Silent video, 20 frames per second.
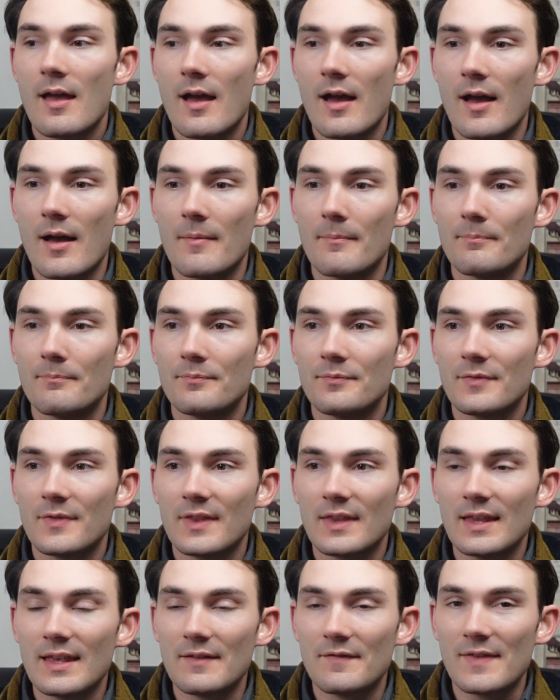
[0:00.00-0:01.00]
Um,
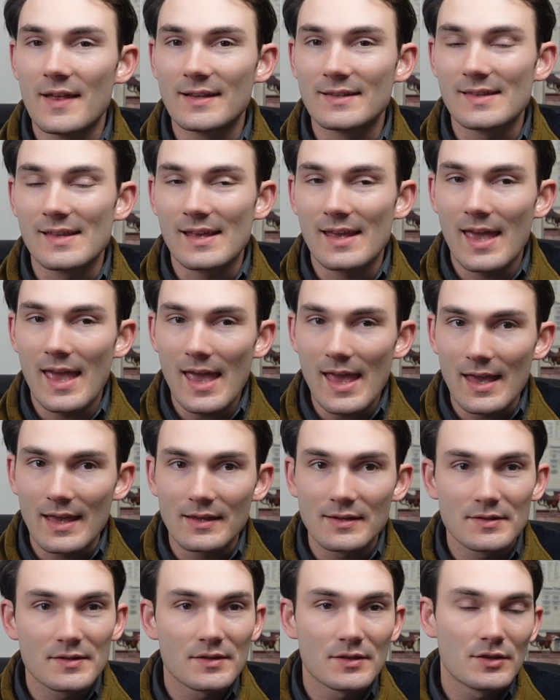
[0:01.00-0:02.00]
if that's the
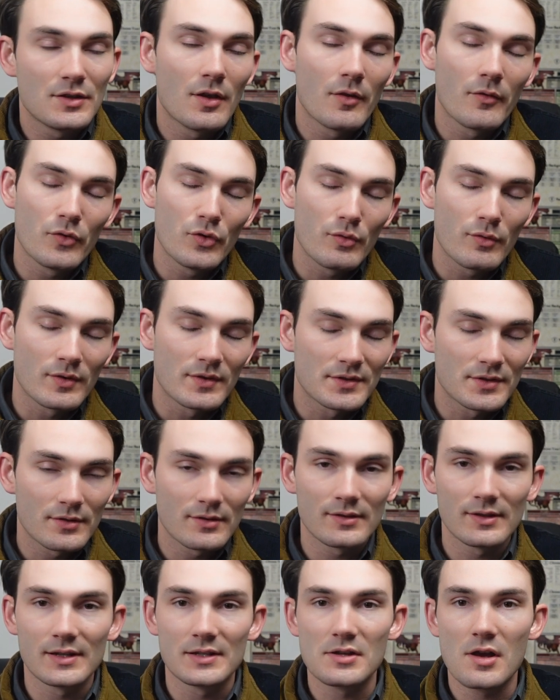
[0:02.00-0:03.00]
case, you know you can
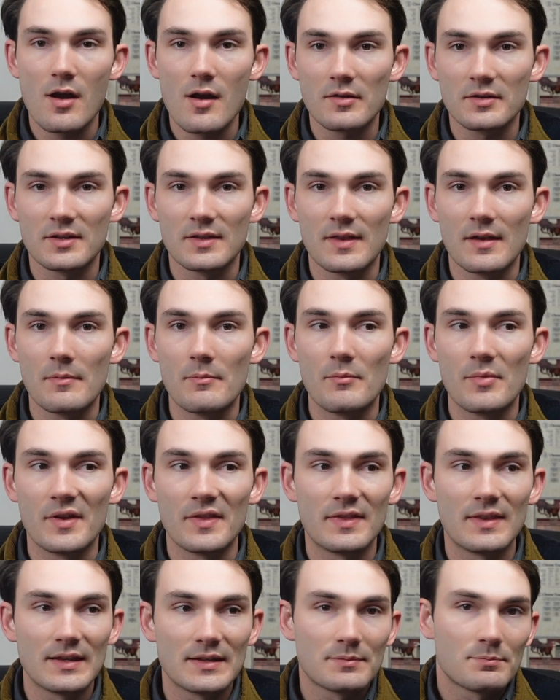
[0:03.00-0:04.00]
certainly talk to them,
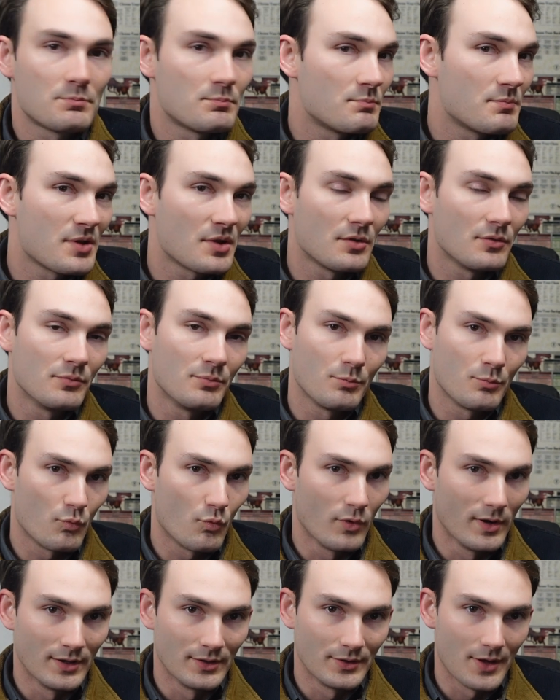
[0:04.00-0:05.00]
but this build
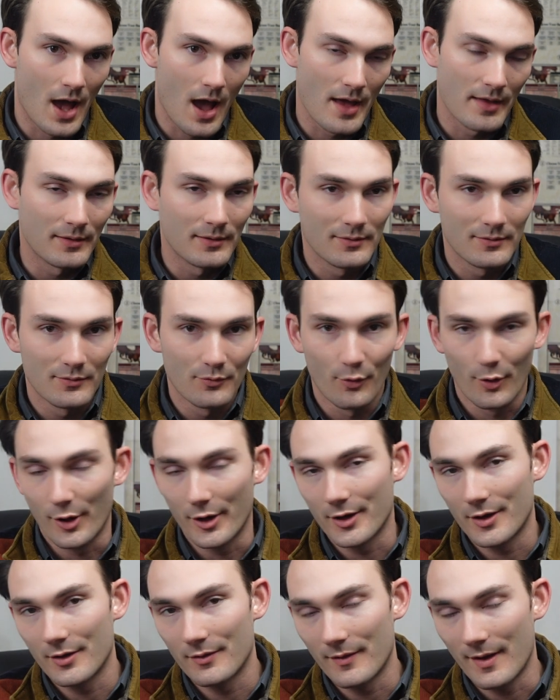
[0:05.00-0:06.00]
will not
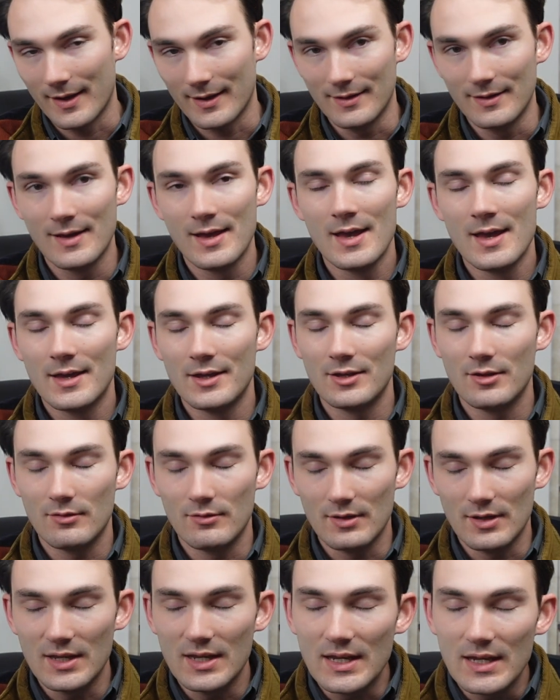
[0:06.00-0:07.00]
work, right? You
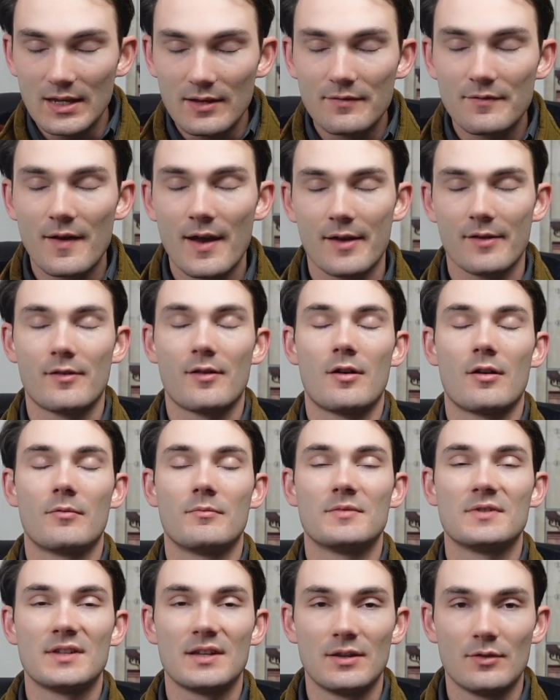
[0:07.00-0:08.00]
need
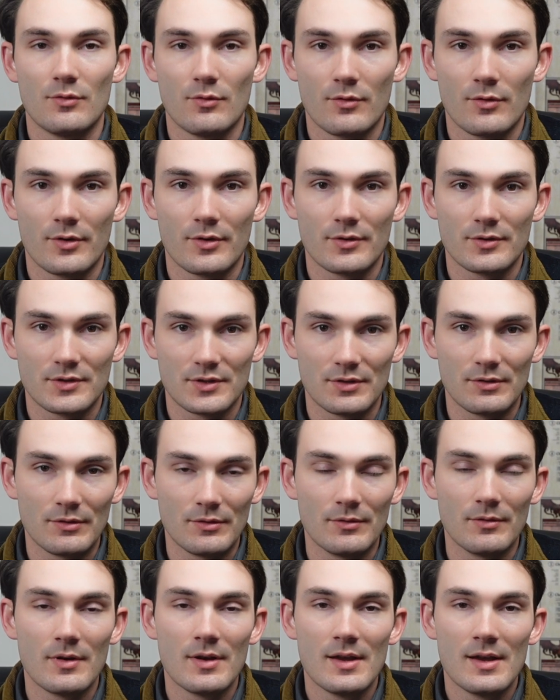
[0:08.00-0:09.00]
firearms in order
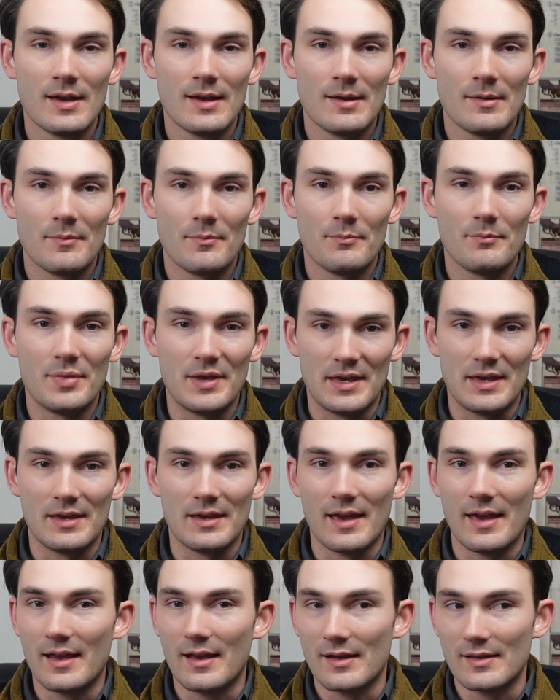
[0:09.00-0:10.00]
to
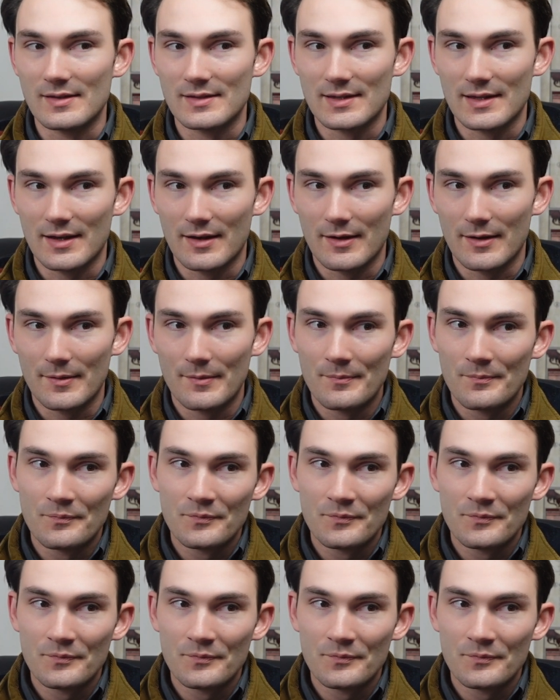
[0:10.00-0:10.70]
be a gunslinger.